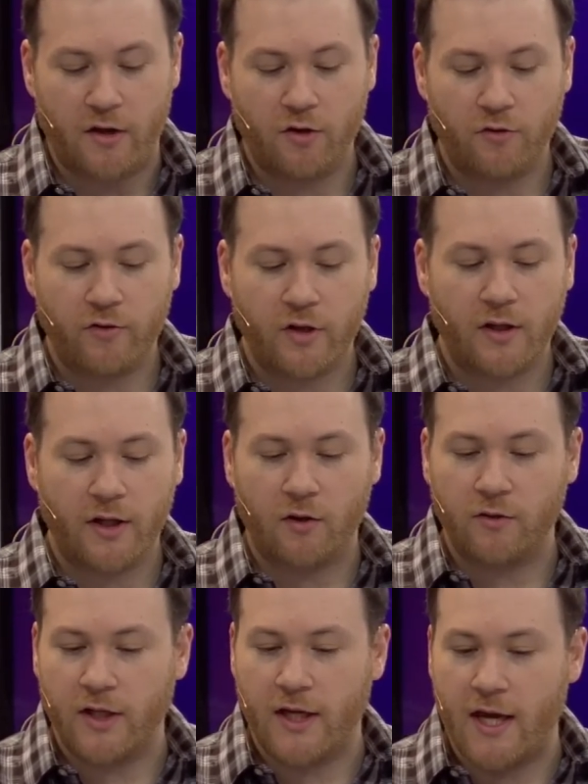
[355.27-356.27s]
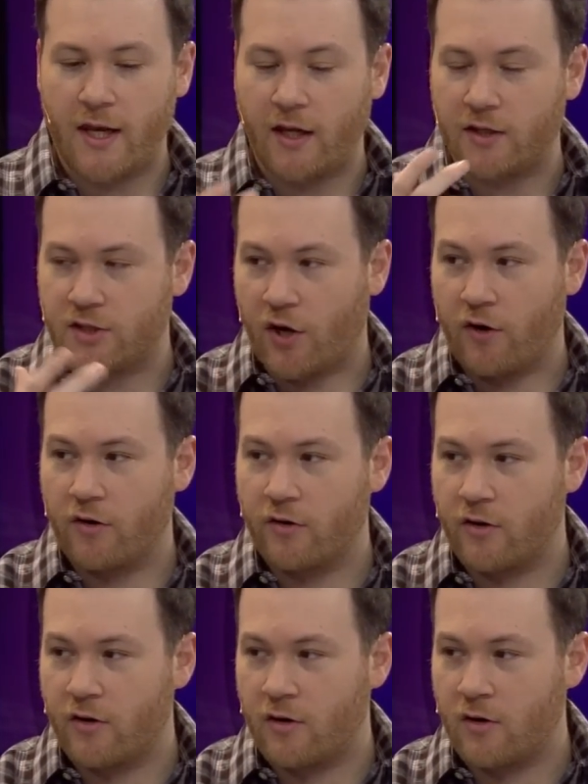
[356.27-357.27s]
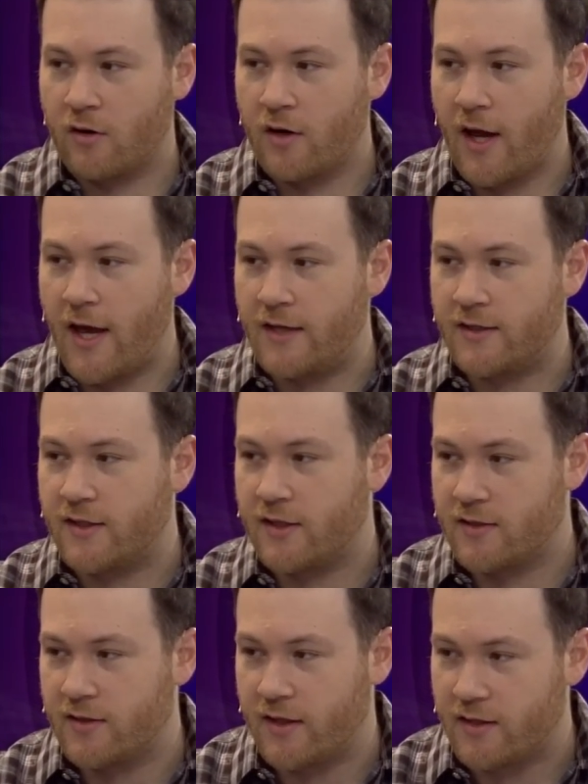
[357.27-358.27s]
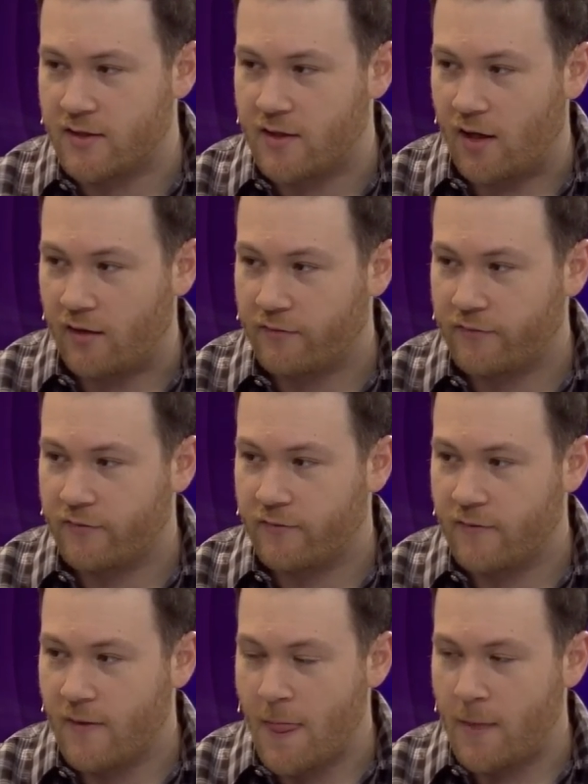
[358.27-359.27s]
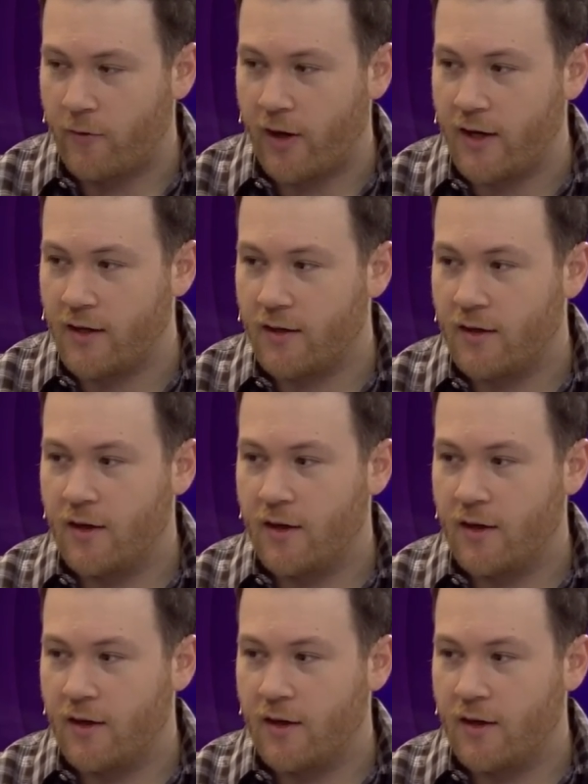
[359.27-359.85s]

You're really only getting Turner and Disney stuff. Yeah. Right.